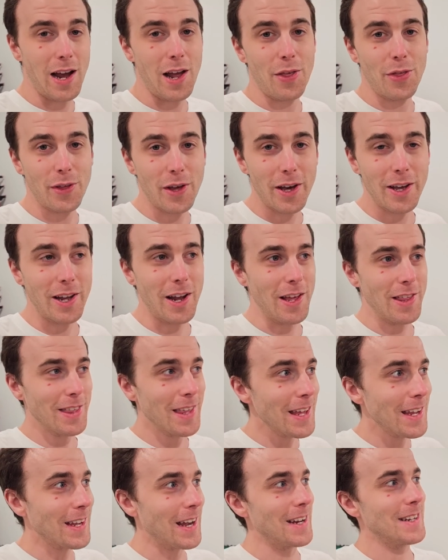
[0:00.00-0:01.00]
I
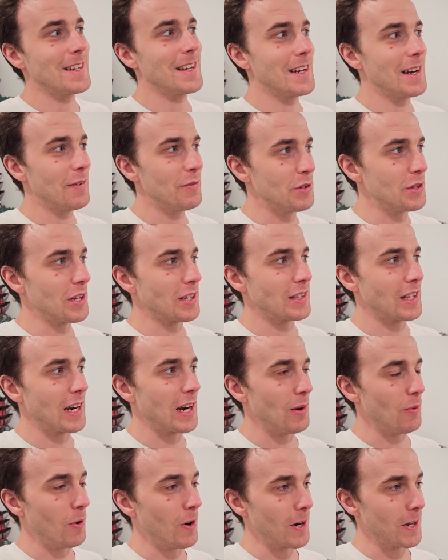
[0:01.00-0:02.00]
think I did everything
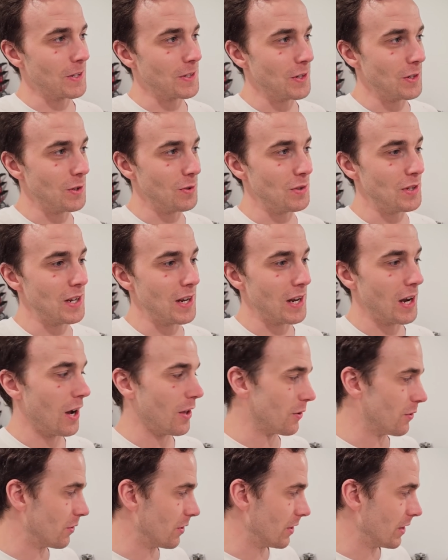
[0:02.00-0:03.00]
that I wanted to do today
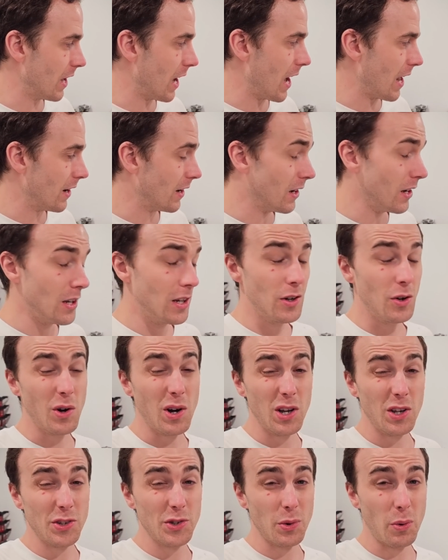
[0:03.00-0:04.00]
other than that.
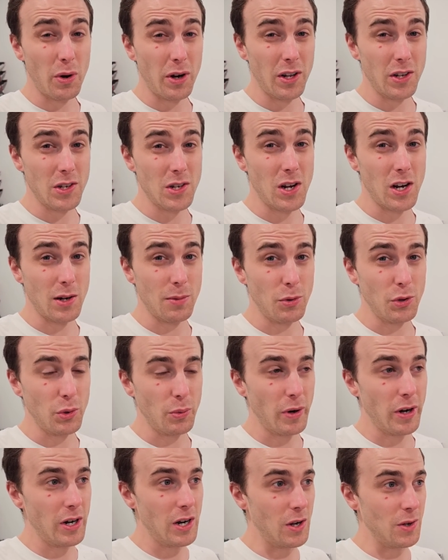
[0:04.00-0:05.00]
Oh, I also wanted to talk about
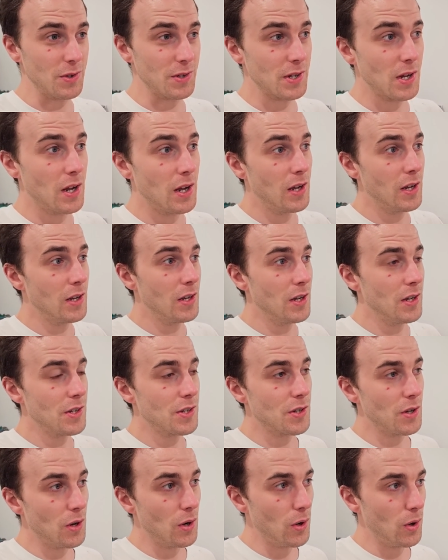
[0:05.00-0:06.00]
the warehouse.
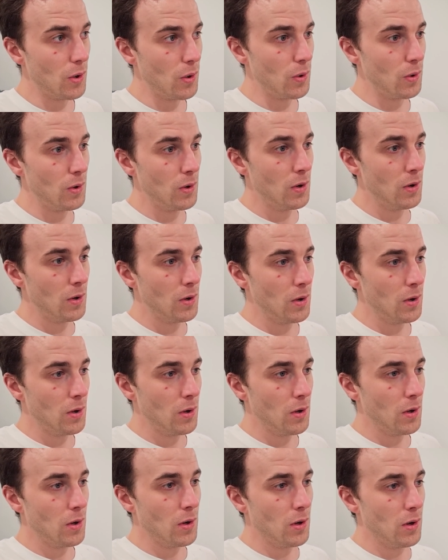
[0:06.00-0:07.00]
So
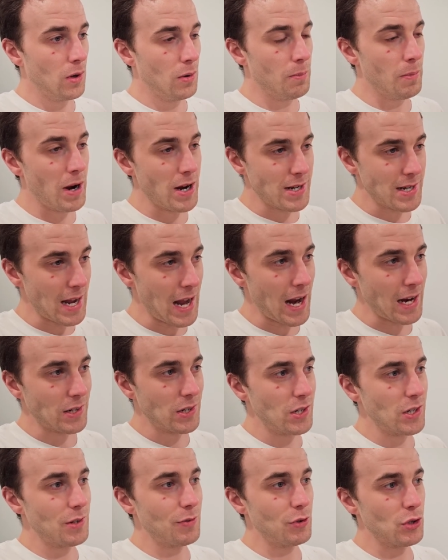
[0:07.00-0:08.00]
my
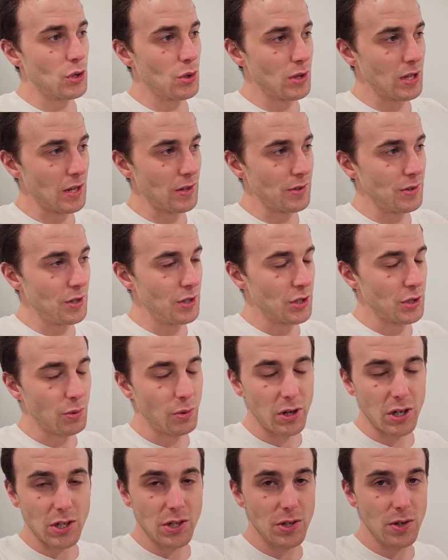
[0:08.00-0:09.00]
taxes for
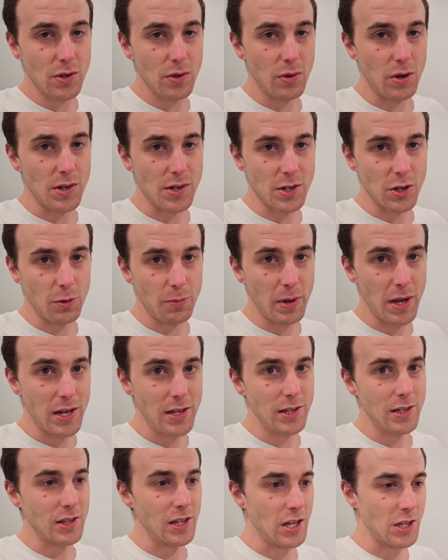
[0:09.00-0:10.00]
2022 are still
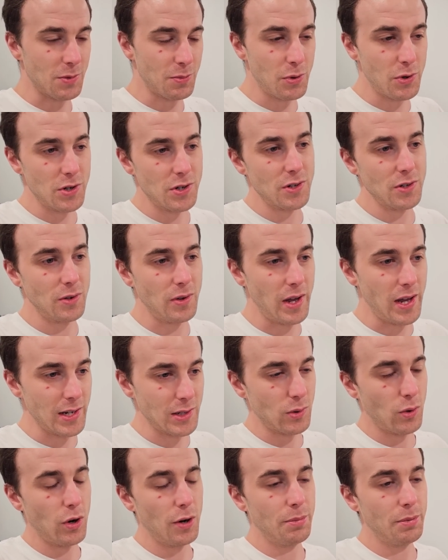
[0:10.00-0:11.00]
pending. That's personal
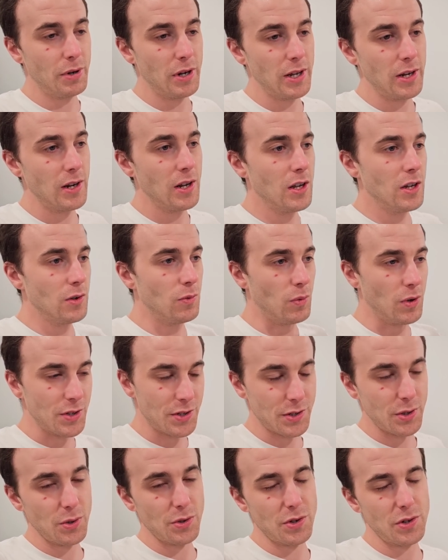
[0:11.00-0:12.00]
and corporate.
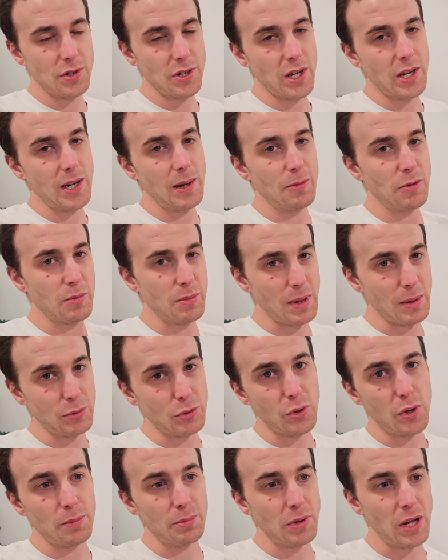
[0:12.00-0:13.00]
Once those are done, I'm going to be
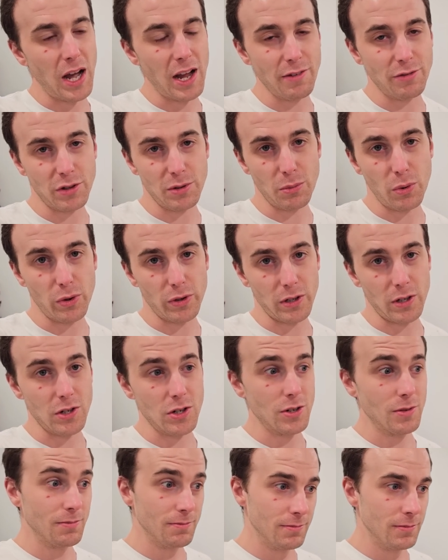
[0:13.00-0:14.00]
able to apply for the
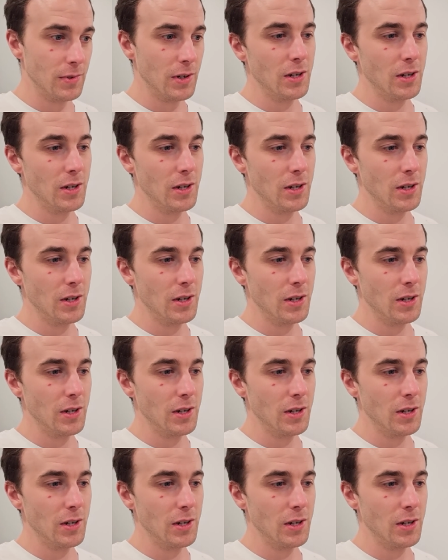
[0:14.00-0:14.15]
mortgage.